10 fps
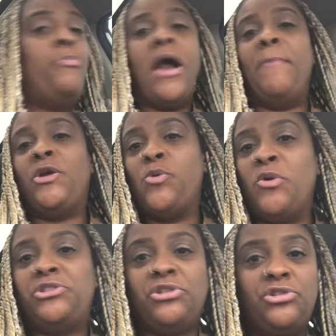probably
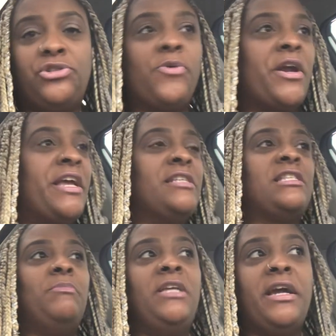going to the store against
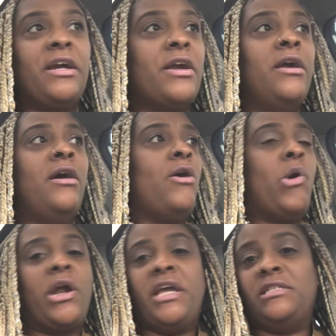some liquor
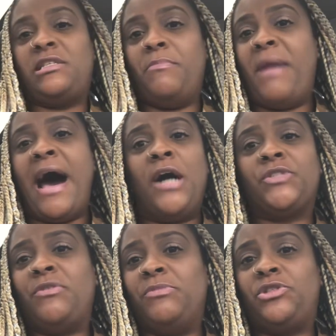or against some
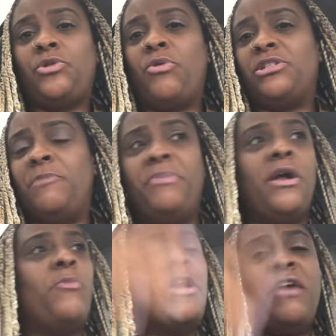miles from the store, some
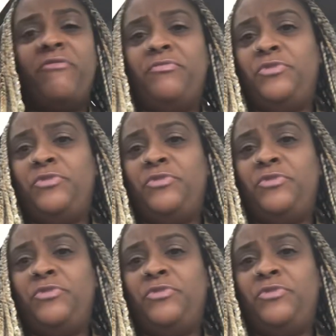beer, whatever,